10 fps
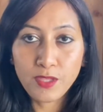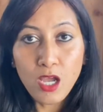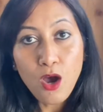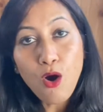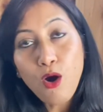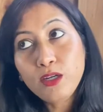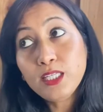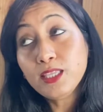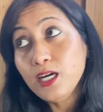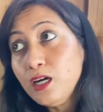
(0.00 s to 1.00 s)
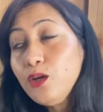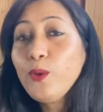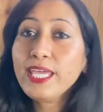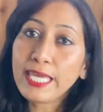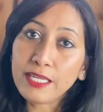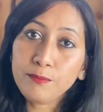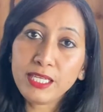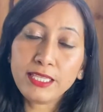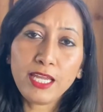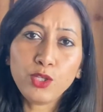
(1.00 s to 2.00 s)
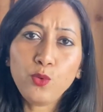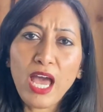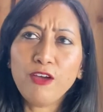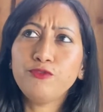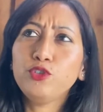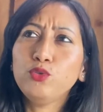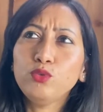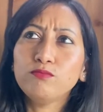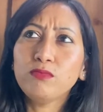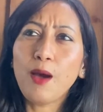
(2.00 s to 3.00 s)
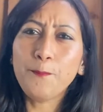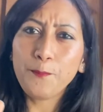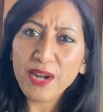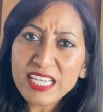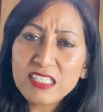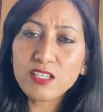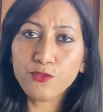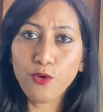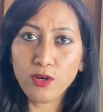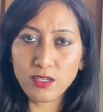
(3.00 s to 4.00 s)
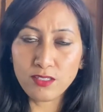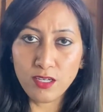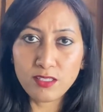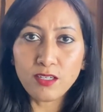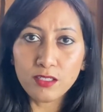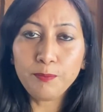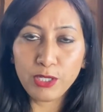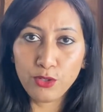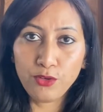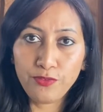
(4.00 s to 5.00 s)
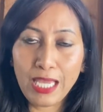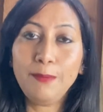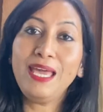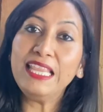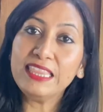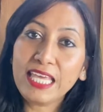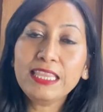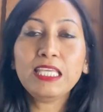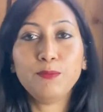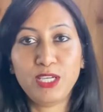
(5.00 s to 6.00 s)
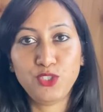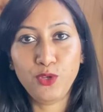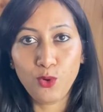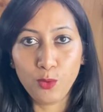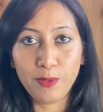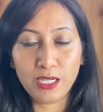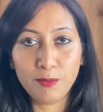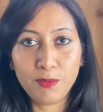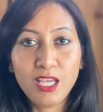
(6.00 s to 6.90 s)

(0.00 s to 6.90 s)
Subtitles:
Or the third way can be that you have to press it for a certain period of time and then the image will open up.